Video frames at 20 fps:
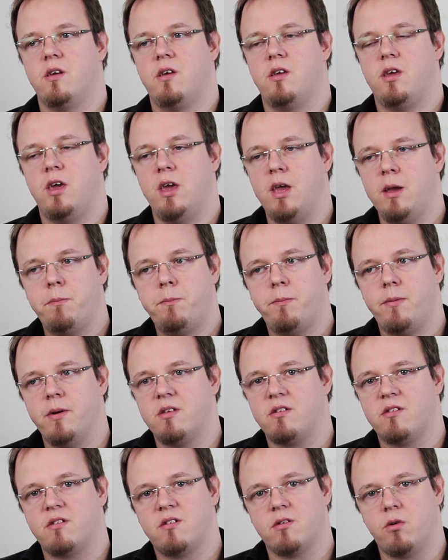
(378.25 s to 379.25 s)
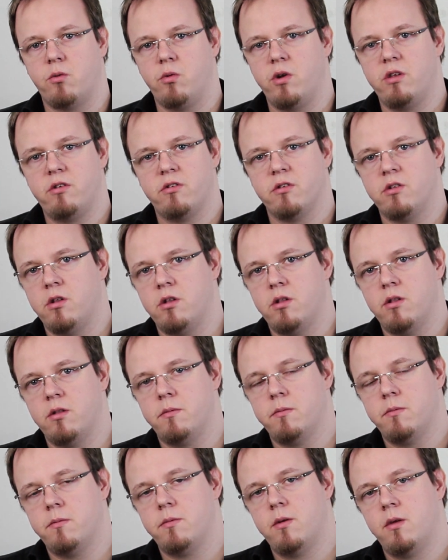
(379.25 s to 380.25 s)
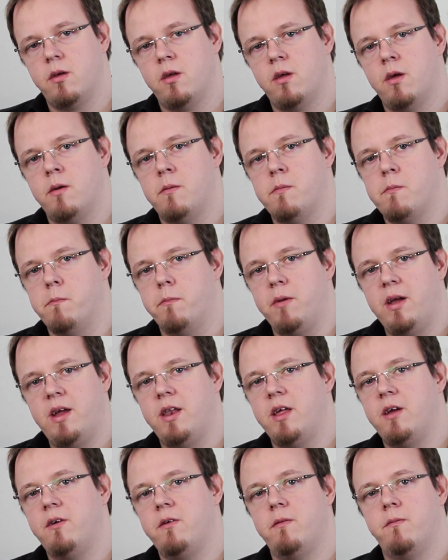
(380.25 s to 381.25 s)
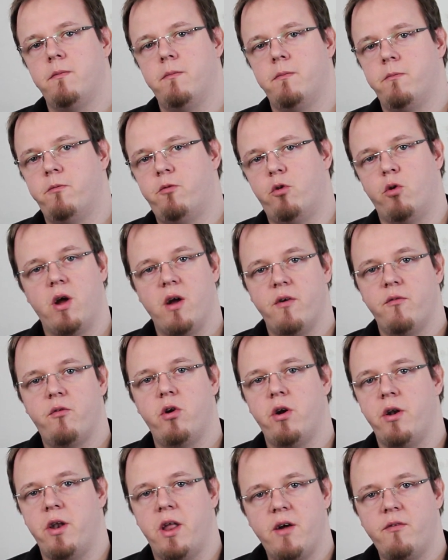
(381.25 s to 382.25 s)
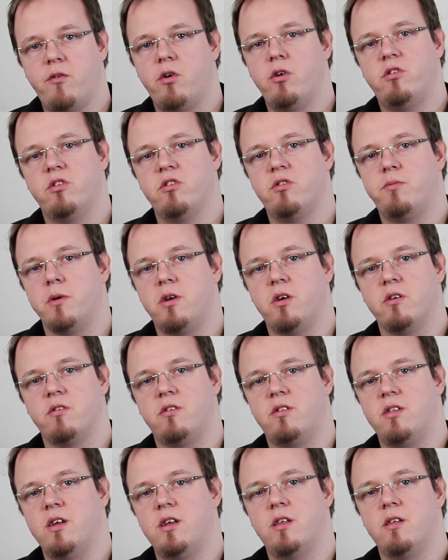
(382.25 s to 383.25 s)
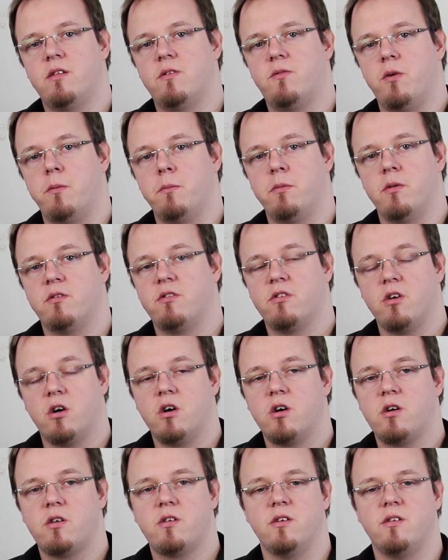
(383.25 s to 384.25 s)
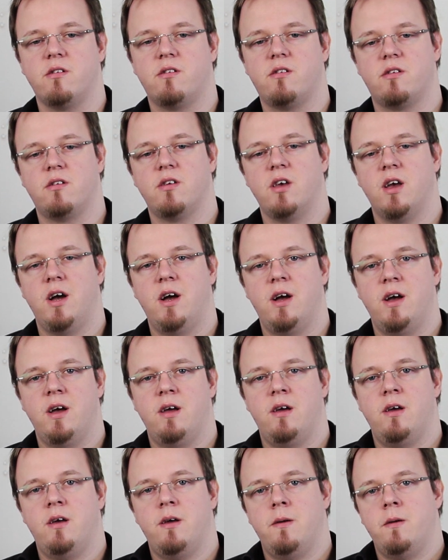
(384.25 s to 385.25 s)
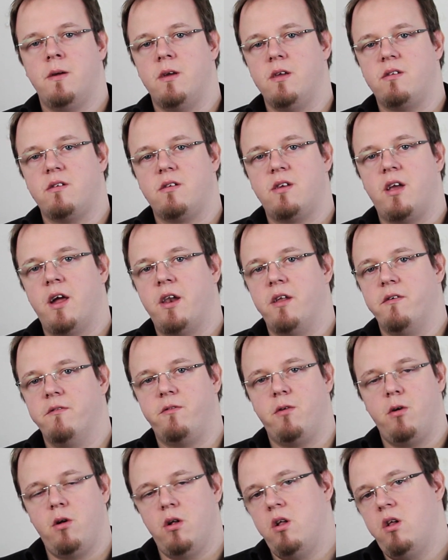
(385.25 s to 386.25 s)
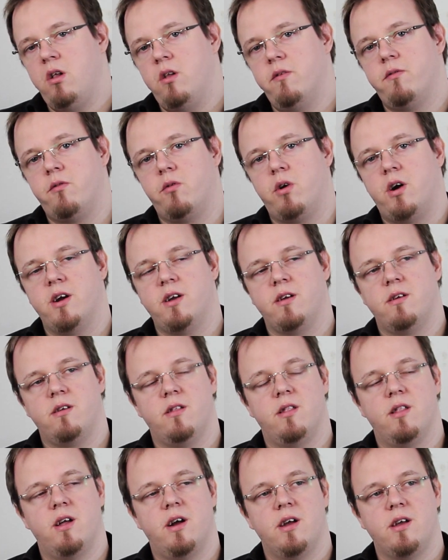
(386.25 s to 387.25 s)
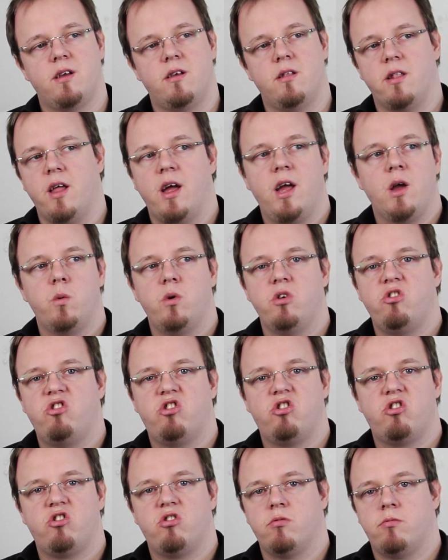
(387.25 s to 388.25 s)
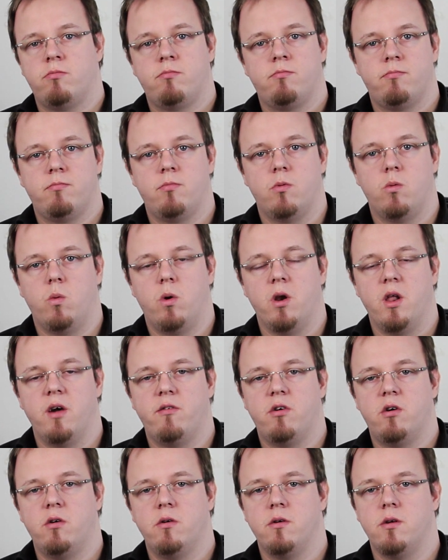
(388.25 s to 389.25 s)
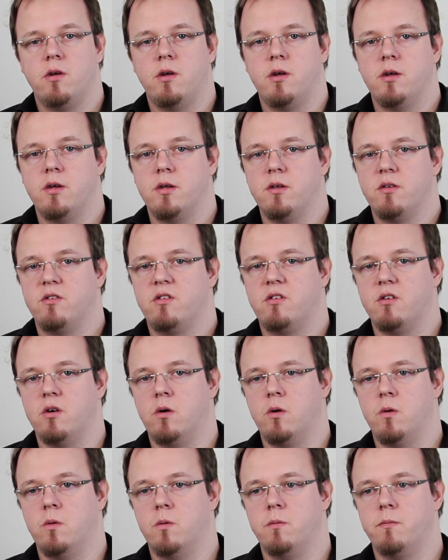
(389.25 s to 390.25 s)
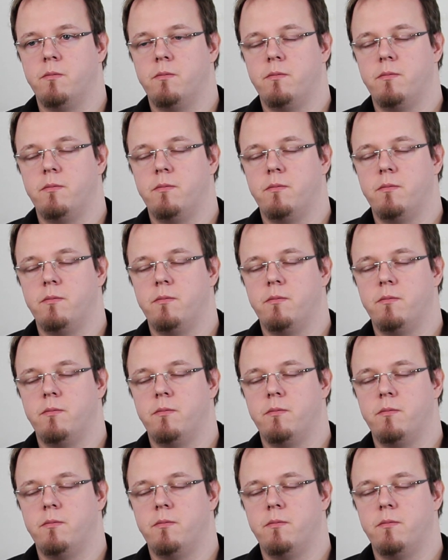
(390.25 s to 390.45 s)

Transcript: keep its original meaning forever and ever just because it did it from the start. It can evolve, right, like language, whatever. So